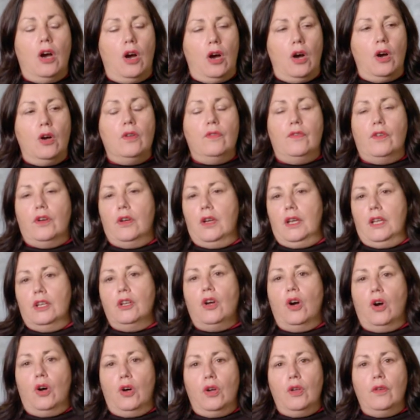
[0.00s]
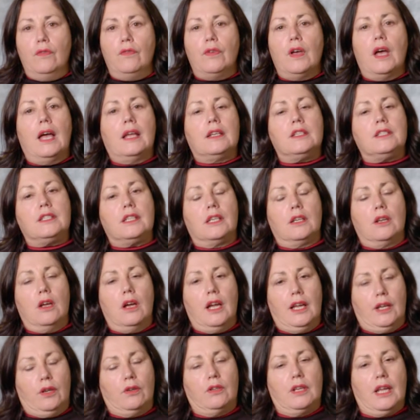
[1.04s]
over and over until
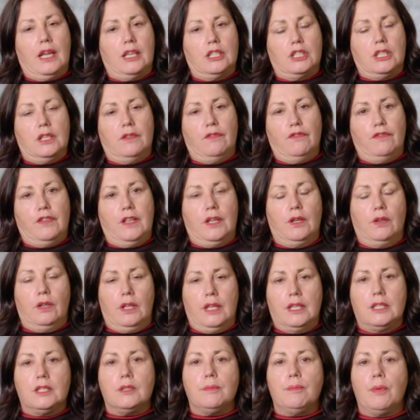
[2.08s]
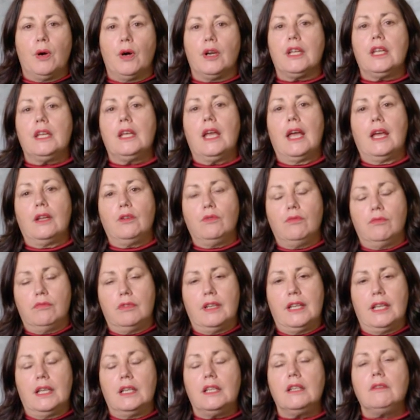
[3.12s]
I could actually feel his body had
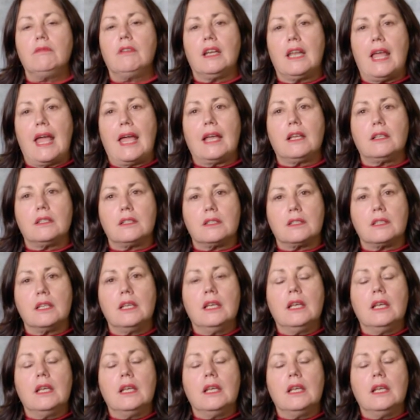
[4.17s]
really relaxed,